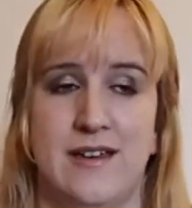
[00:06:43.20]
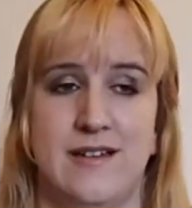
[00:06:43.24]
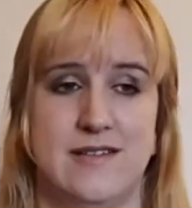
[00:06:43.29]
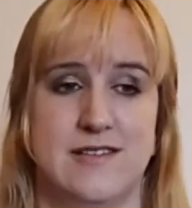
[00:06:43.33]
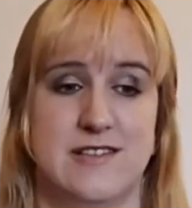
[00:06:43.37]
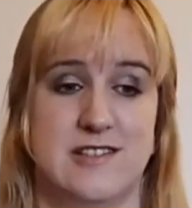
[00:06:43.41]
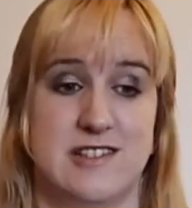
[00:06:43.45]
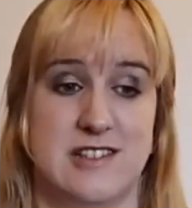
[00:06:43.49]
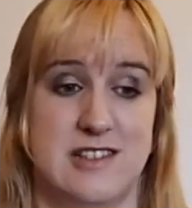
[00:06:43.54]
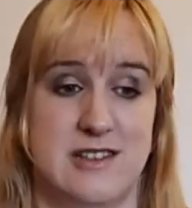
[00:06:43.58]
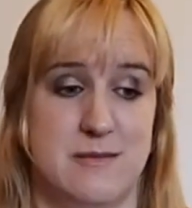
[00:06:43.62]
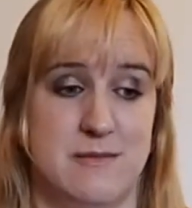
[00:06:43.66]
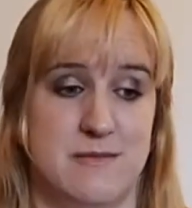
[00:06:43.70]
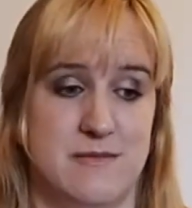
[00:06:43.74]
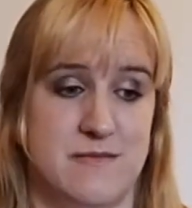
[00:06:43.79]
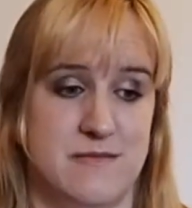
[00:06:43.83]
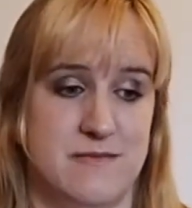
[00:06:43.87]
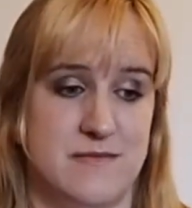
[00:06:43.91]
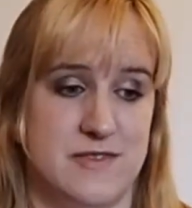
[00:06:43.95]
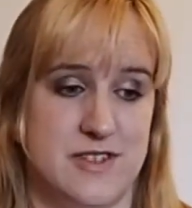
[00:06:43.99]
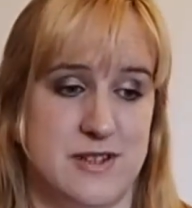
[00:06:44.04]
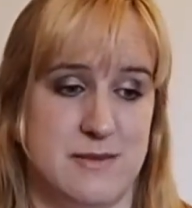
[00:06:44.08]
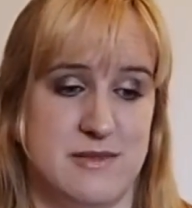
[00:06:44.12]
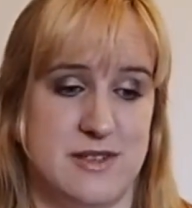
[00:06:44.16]
Some
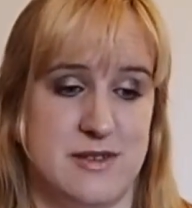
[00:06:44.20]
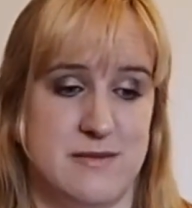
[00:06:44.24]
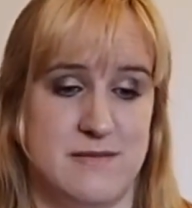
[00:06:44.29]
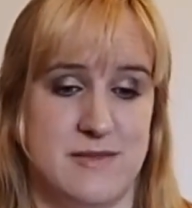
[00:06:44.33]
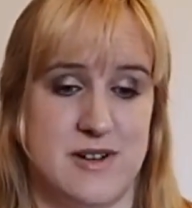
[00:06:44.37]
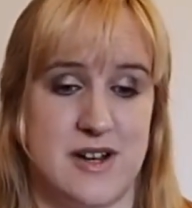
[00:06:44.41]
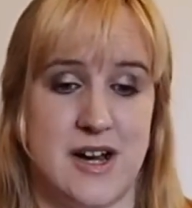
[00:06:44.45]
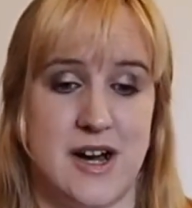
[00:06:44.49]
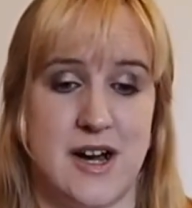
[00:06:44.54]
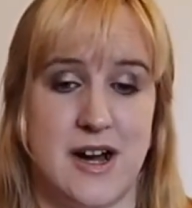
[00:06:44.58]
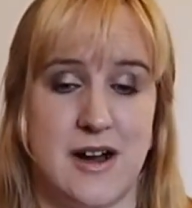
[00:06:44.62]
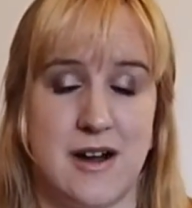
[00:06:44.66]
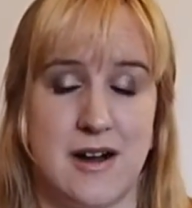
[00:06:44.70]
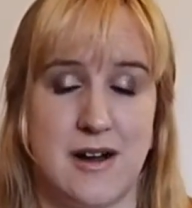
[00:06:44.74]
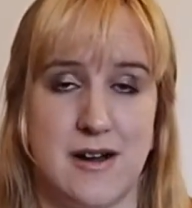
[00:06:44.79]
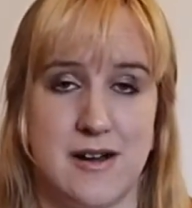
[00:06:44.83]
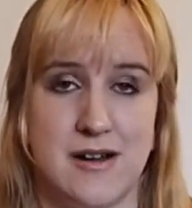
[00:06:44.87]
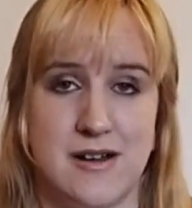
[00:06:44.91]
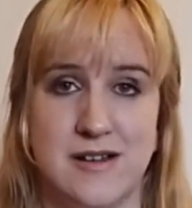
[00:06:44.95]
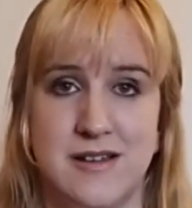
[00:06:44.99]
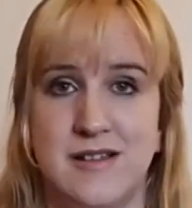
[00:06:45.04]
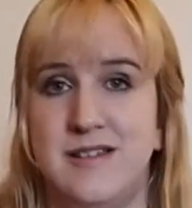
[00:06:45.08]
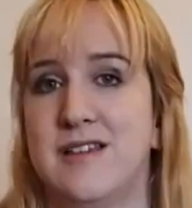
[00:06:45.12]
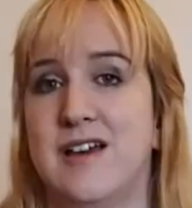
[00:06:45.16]
of them are
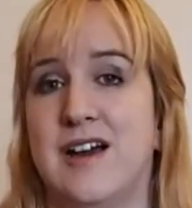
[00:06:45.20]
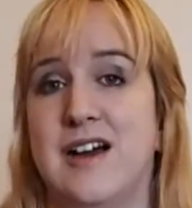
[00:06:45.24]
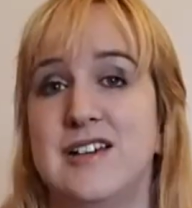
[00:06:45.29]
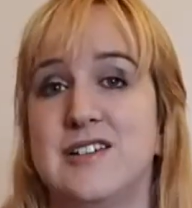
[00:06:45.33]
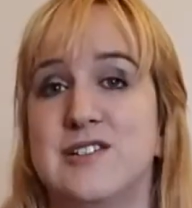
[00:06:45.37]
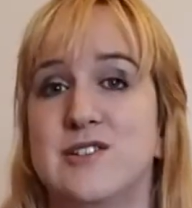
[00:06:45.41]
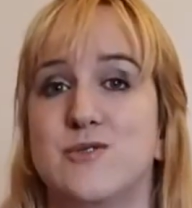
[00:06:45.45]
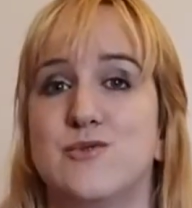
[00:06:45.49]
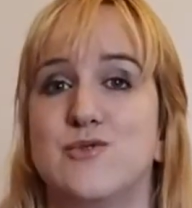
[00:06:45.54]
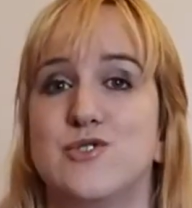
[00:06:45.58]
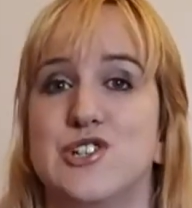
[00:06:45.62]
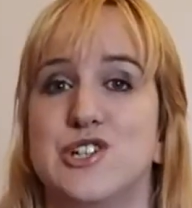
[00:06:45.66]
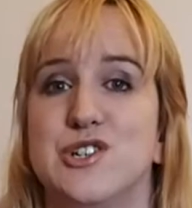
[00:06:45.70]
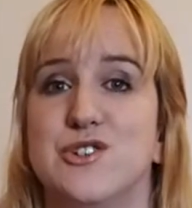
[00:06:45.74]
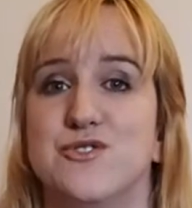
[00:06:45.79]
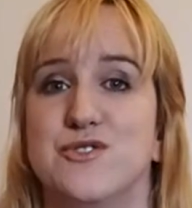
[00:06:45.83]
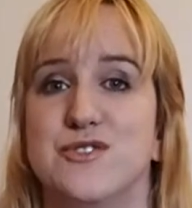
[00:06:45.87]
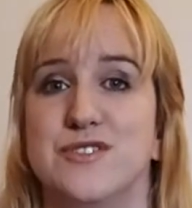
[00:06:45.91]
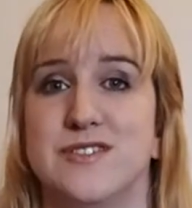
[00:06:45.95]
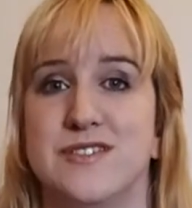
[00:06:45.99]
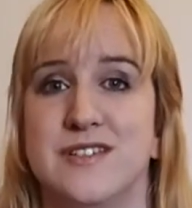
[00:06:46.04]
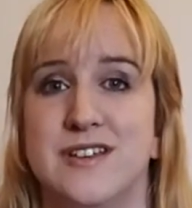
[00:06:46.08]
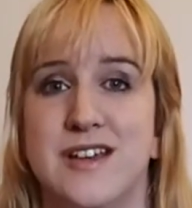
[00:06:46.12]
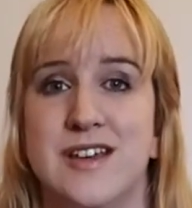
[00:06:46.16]
high school
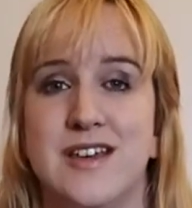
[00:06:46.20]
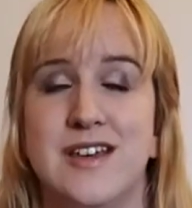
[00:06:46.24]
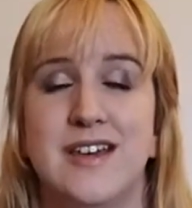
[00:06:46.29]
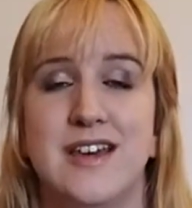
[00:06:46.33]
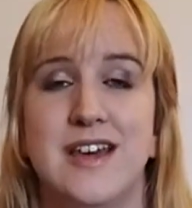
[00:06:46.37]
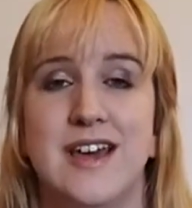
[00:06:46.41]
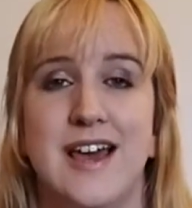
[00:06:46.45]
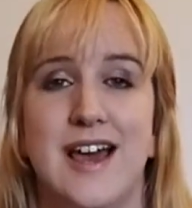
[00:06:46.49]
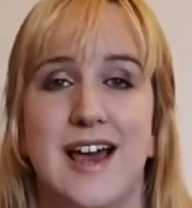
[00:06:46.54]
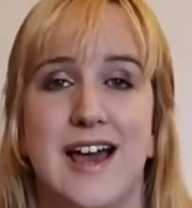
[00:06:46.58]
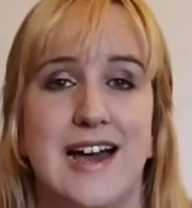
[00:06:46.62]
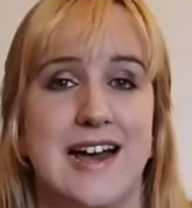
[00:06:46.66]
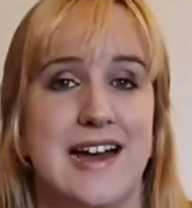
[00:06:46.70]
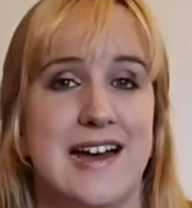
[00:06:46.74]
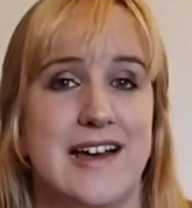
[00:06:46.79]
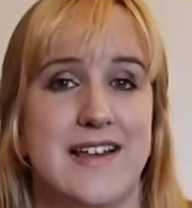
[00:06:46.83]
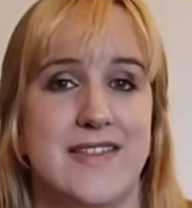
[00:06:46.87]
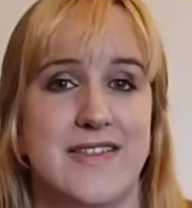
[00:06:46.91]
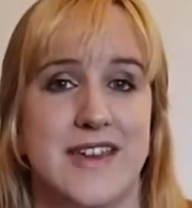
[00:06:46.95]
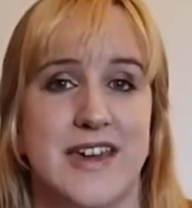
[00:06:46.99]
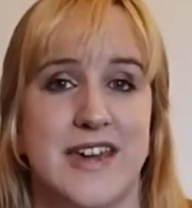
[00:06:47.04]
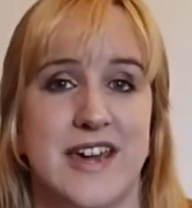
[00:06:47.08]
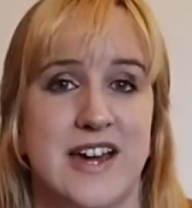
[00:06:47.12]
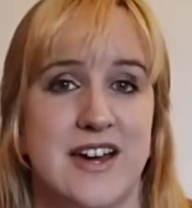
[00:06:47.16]
children,
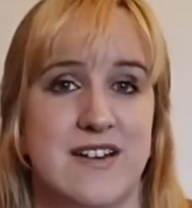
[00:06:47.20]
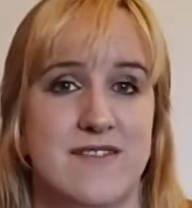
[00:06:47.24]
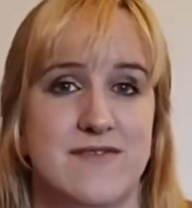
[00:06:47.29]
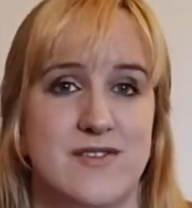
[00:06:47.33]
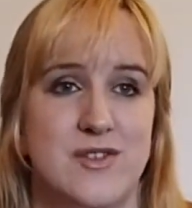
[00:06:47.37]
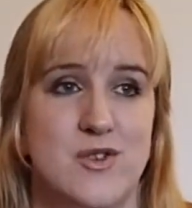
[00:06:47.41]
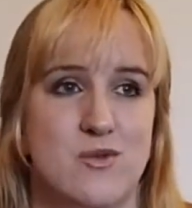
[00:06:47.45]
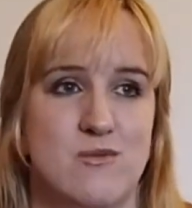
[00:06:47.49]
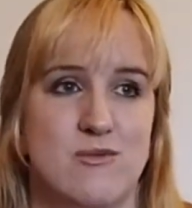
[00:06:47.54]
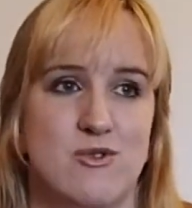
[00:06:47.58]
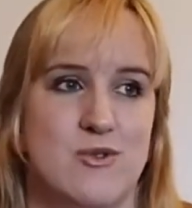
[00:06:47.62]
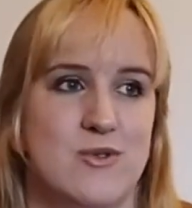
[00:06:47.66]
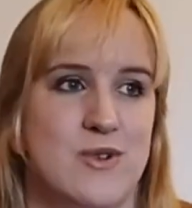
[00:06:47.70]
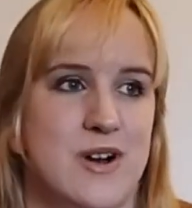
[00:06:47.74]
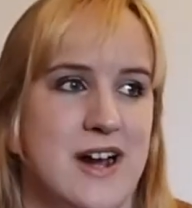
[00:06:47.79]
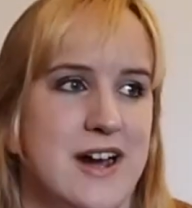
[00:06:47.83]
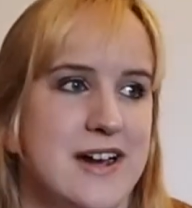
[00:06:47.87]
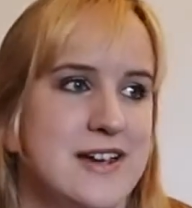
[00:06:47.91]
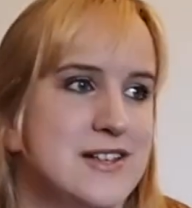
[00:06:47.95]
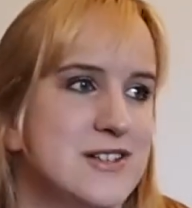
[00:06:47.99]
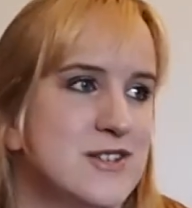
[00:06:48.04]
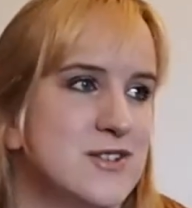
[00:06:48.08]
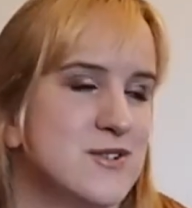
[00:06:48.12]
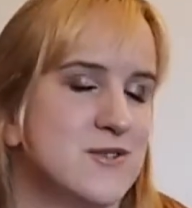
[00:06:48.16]
and they have normal
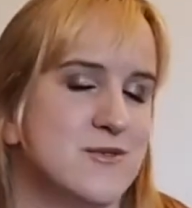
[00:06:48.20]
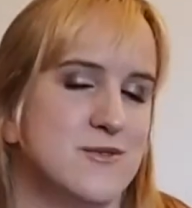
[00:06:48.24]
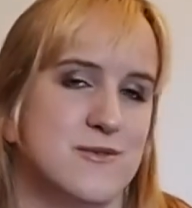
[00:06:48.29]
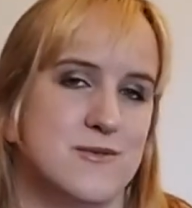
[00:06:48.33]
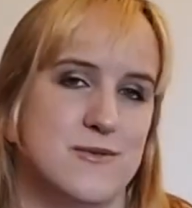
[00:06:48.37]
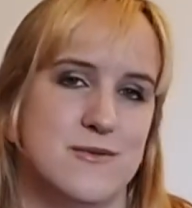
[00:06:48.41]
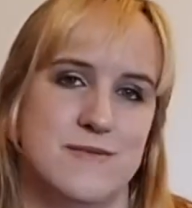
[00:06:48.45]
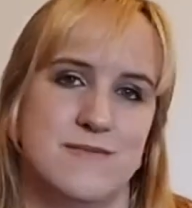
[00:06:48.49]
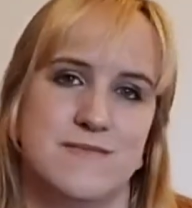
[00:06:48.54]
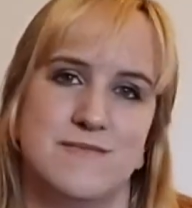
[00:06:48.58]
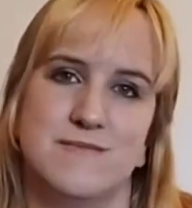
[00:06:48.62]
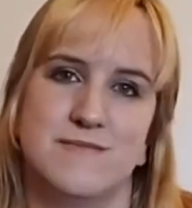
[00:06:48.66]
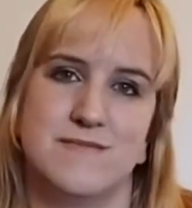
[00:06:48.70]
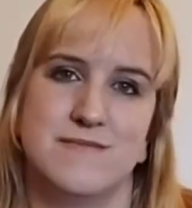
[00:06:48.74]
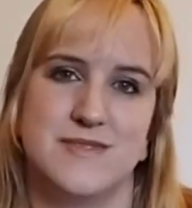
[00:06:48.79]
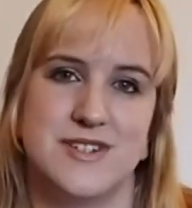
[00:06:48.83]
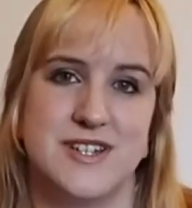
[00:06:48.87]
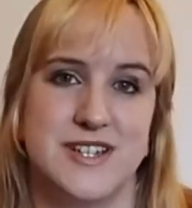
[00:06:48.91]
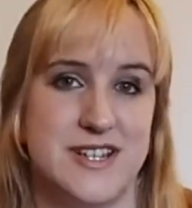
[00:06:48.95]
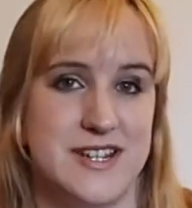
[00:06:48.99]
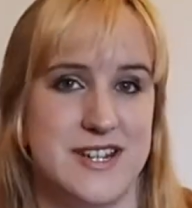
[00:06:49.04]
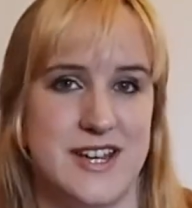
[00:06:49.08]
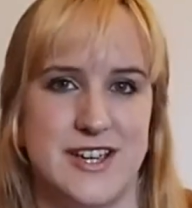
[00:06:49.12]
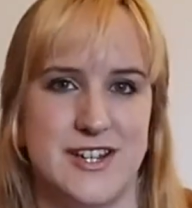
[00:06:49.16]
high school
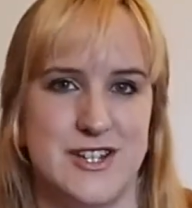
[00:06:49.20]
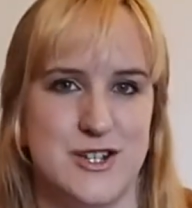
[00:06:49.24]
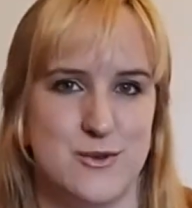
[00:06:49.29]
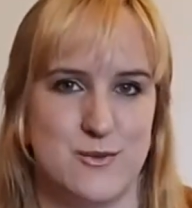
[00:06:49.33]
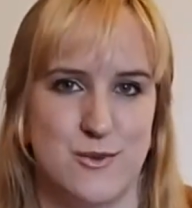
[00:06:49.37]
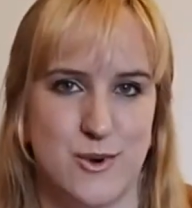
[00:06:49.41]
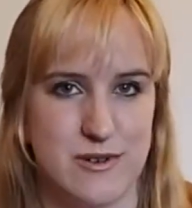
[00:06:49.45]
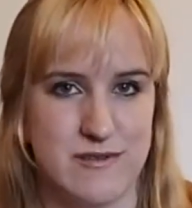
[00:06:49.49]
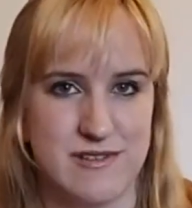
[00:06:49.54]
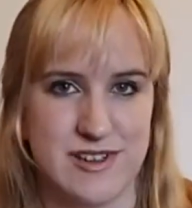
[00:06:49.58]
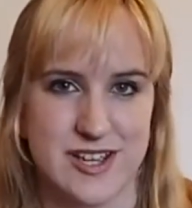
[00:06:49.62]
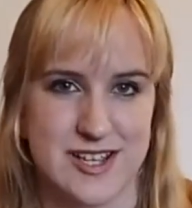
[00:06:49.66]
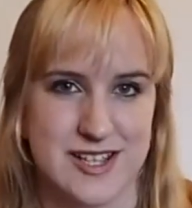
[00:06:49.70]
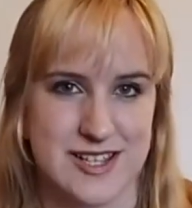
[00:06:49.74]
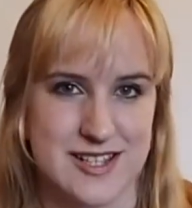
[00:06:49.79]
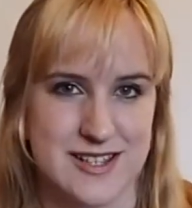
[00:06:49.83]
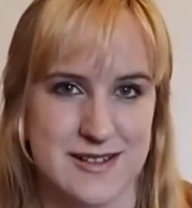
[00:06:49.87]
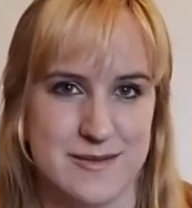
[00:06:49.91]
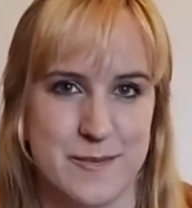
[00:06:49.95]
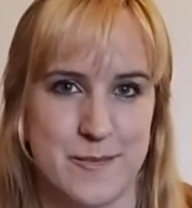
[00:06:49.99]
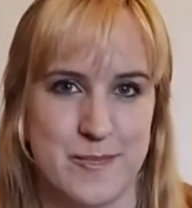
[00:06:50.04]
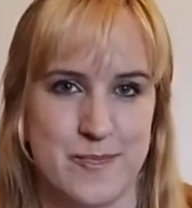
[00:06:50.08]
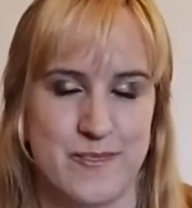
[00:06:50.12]
teenager worries.